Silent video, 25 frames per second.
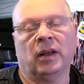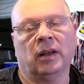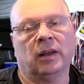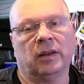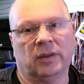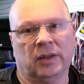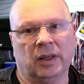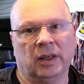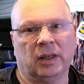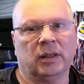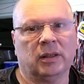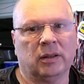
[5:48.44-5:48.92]

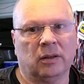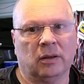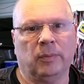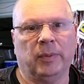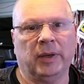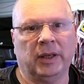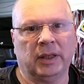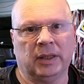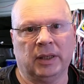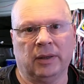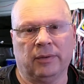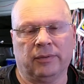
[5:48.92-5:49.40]
and things are a
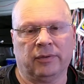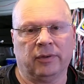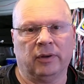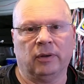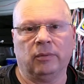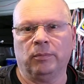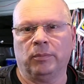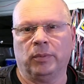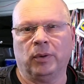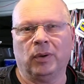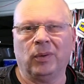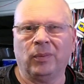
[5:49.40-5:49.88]
bit
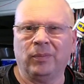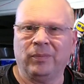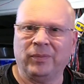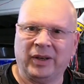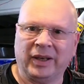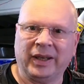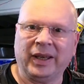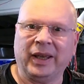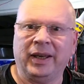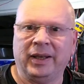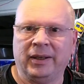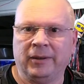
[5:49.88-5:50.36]
different. But
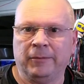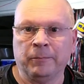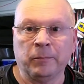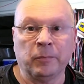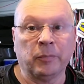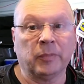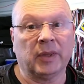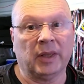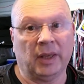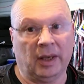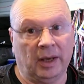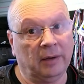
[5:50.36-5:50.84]
again,
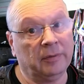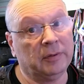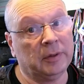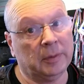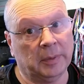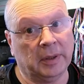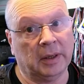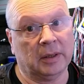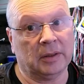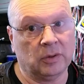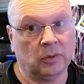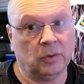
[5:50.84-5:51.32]
you have
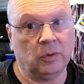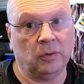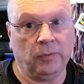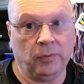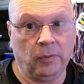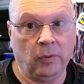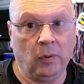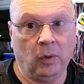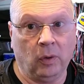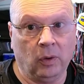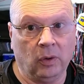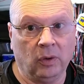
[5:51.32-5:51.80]
to be able to
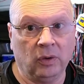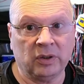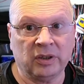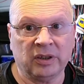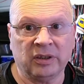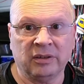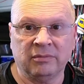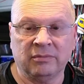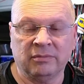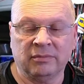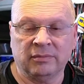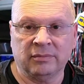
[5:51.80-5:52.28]

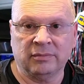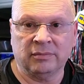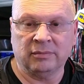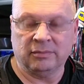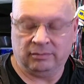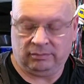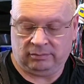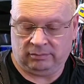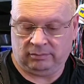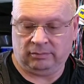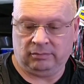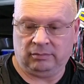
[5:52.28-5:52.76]
afford
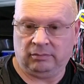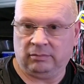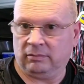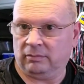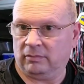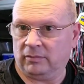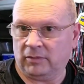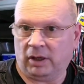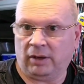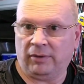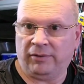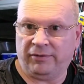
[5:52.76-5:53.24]

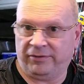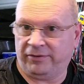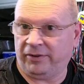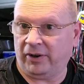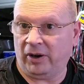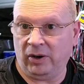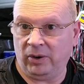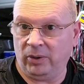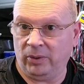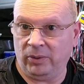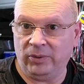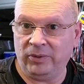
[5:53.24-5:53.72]
a
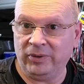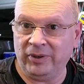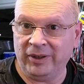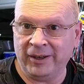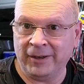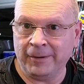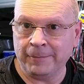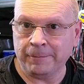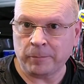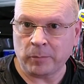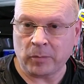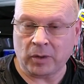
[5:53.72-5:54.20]

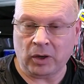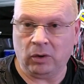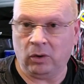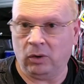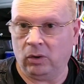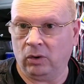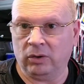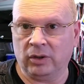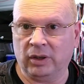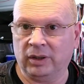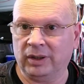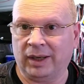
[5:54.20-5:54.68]
phone
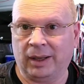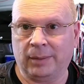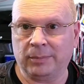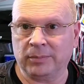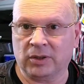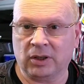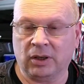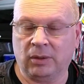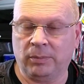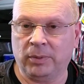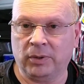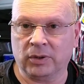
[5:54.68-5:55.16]
or a
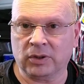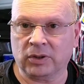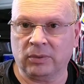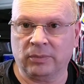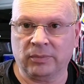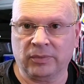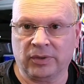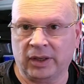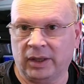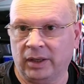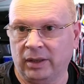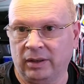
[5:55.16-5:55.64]
laptop or
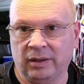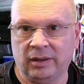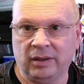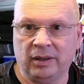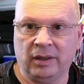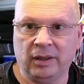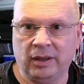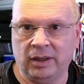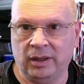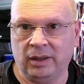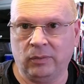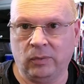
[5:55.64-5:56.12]
something, and
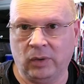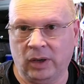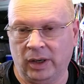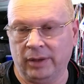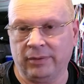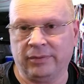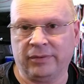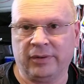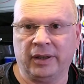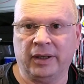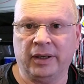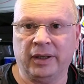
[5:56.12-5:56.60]
the
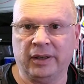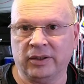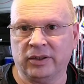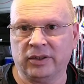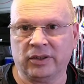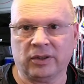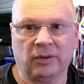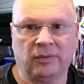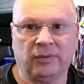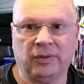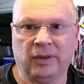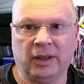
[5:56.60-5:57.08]
Wi-Fi and
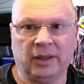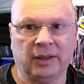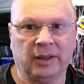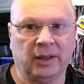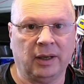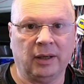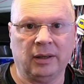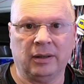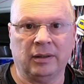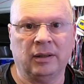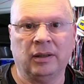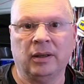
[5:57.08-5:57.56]
stuff like
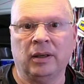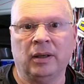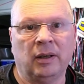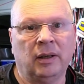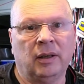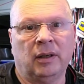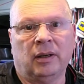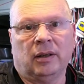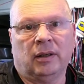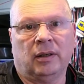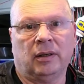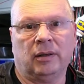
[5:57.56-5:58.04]
that. And
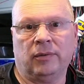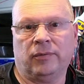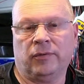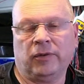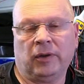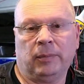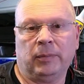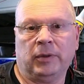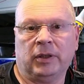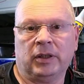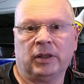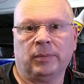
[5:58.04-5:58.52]

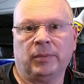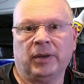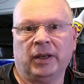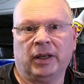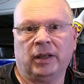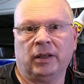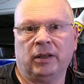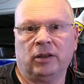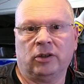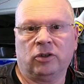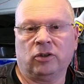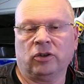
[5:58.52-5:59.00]
families are
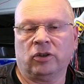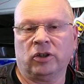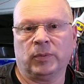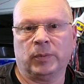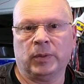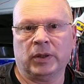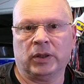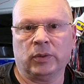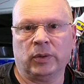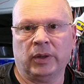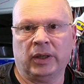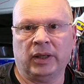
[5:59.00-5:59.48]
making a choice
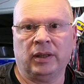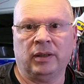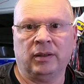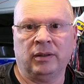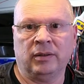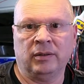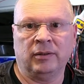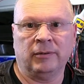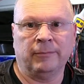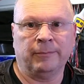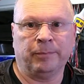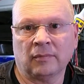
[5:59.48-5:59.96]

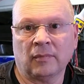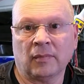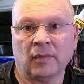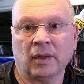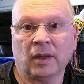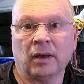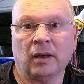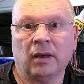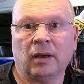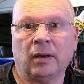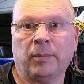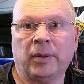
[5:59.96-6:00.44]
between
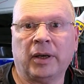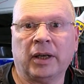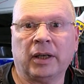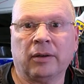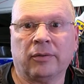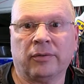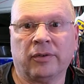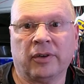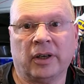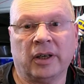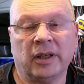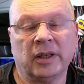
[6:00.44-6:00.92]
a bag
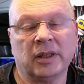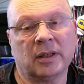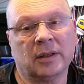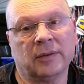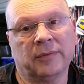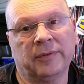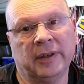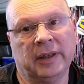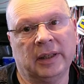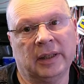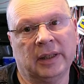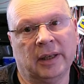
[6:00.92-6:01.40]
of rice to
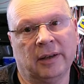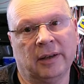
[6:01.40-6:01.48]
feed